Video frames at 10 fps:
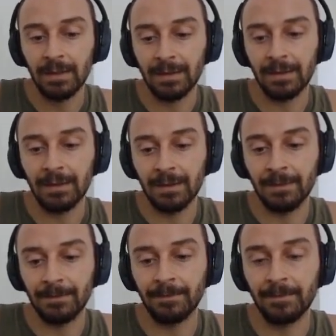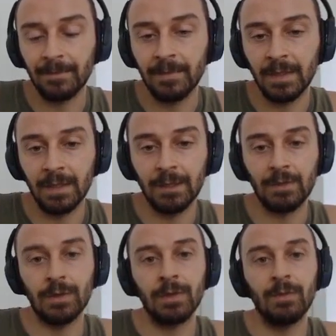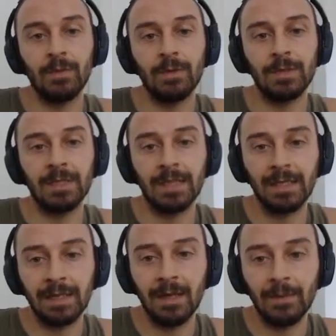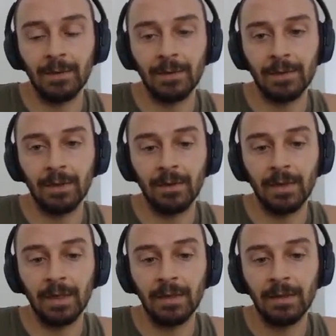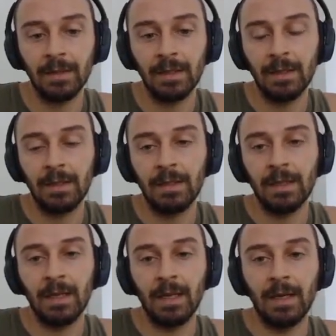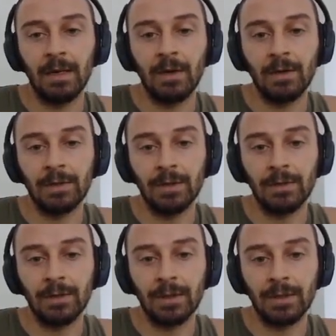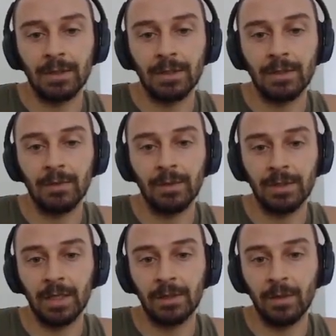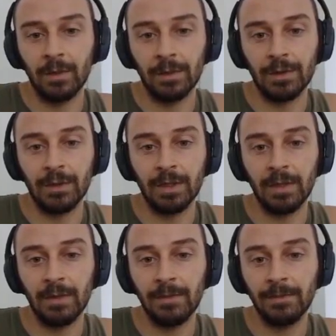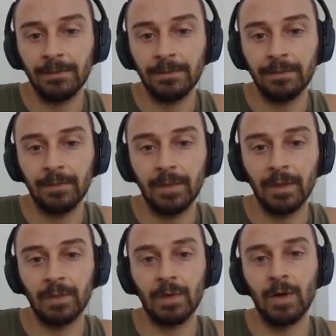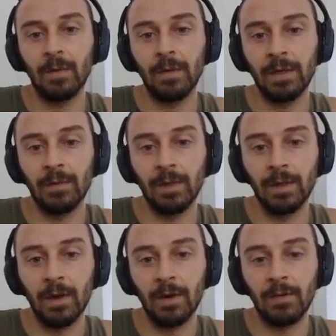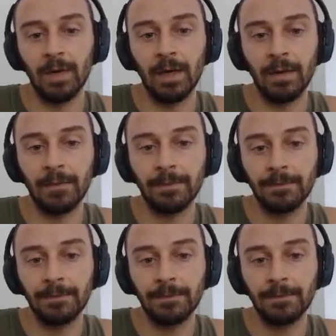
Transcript: it is really important to get that bonus going and also just protect our win streak because we are winning really hard right now.